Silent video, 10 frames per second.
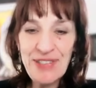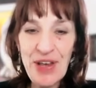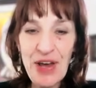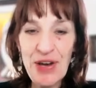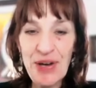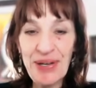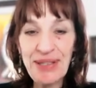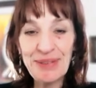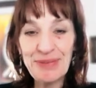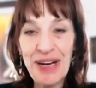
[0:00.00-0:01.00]
So,
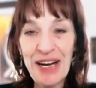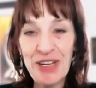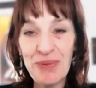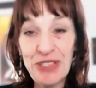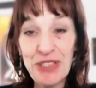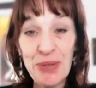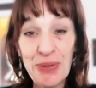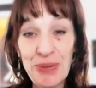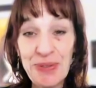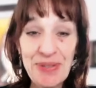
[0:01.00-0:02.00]
how do we
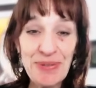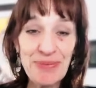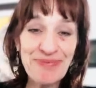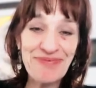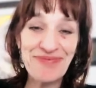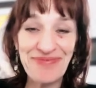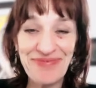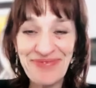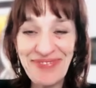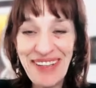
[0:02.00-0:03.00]
choose?
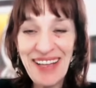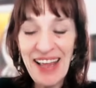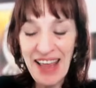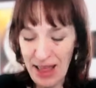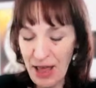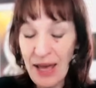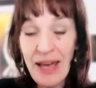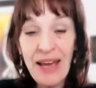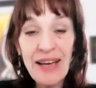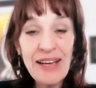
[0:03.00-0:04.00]

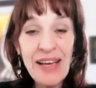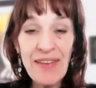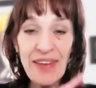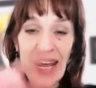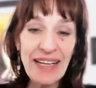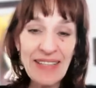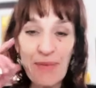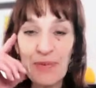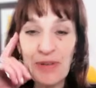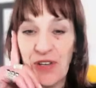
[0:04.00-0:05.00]
In the next
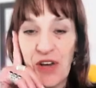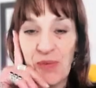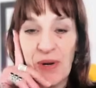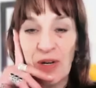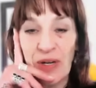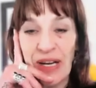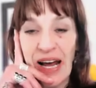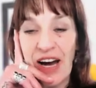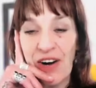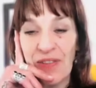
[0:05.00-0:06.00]
episode, we look at
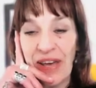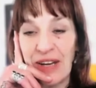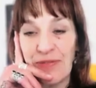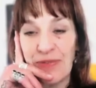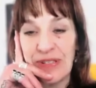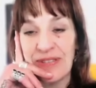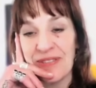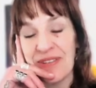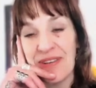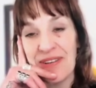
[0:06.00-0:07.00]
how the
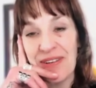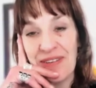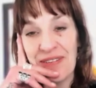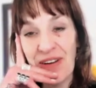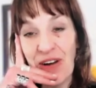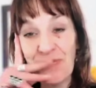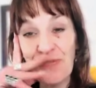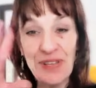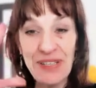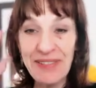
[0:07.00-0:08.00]
edifice
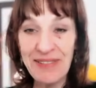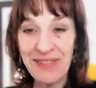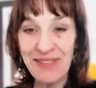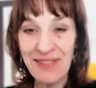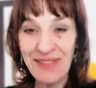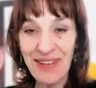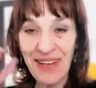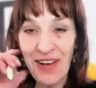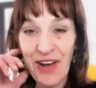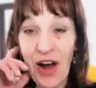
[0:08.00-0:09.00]
of this
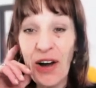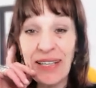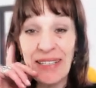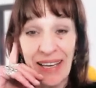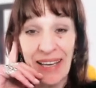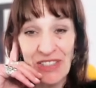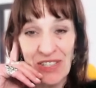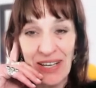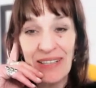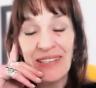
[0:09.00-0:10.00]

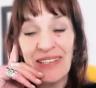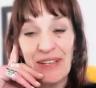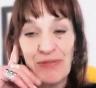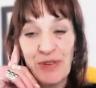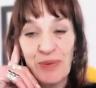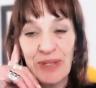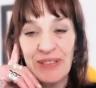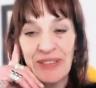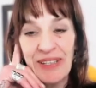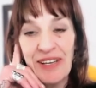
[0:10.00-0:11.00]
architecture, if you
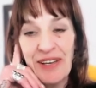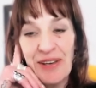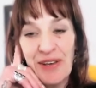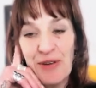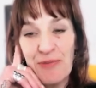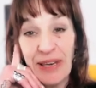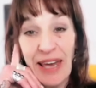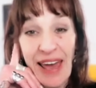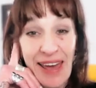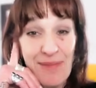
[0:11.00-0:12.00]
will,
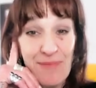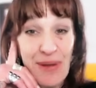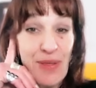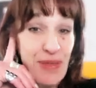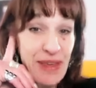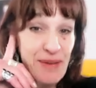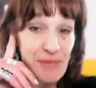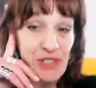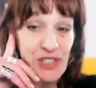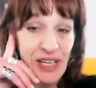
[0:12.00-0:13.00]
became the
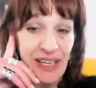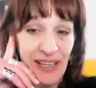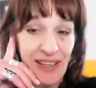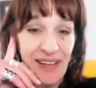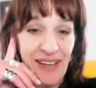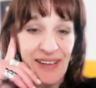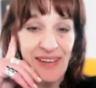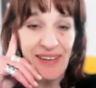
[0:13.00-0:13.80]
machine